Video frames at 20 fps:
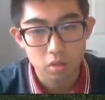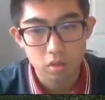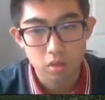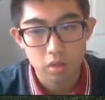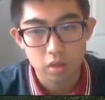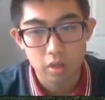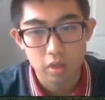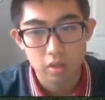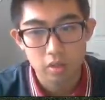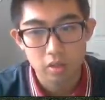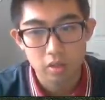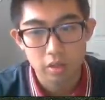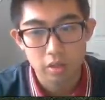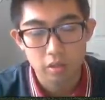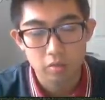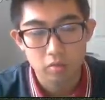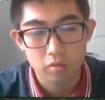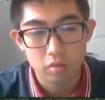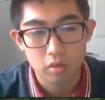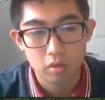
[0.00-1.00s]
The
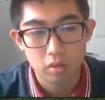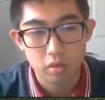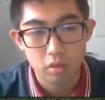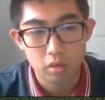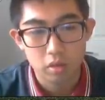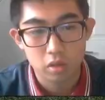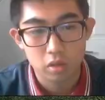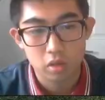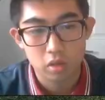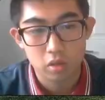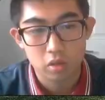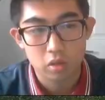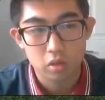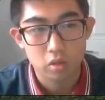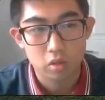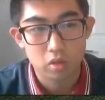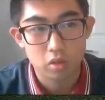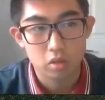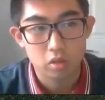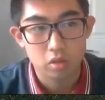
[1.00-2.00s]
SDA-1
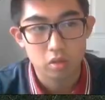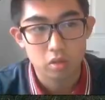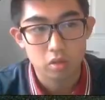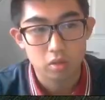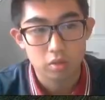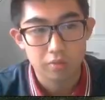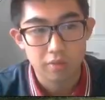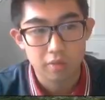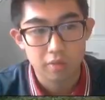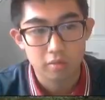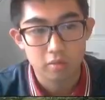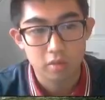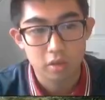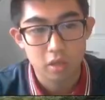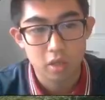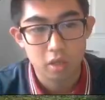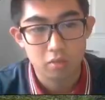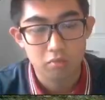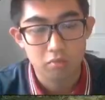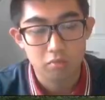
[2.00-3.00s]
throughout this
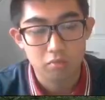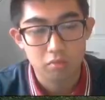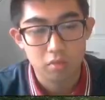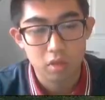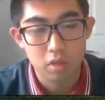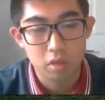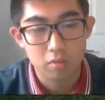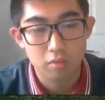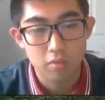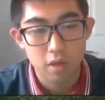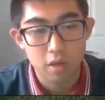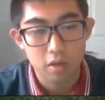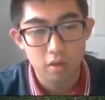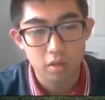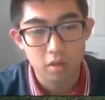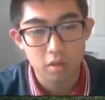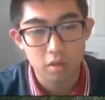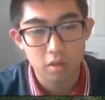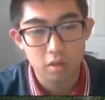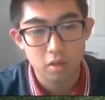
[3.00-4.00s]
game did barely
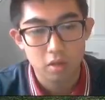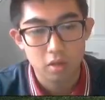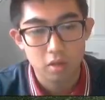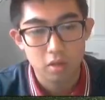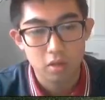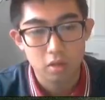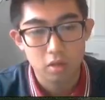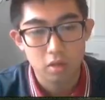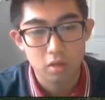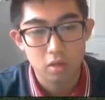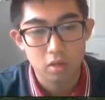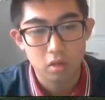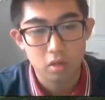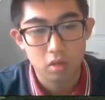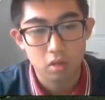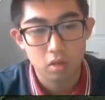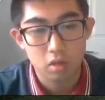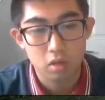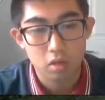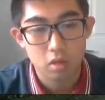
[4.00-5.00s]
anything, and
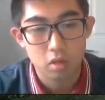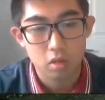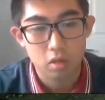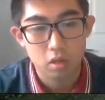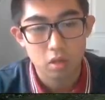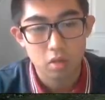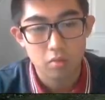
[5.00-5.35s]
that